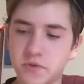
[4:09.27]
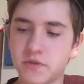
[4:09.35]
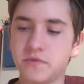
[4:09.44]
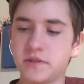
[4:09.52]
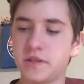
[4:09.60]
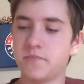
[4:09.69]

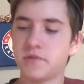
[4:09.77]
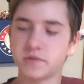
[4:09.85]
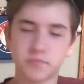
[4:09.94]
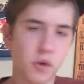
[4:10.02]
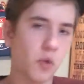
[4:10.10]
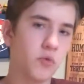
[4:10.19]
week we keep
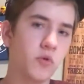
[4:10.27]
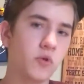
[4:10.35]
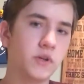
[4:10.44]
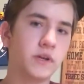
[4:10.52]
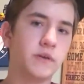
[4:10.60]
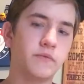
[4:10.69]
this ball
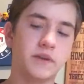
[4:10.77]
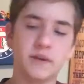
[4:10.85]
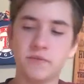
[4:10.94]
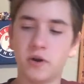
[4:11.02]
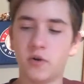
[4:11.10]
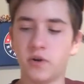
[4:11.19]
rolling and we
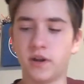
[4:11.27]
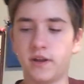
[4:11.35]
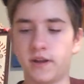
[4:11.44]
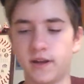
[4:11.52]
keep going.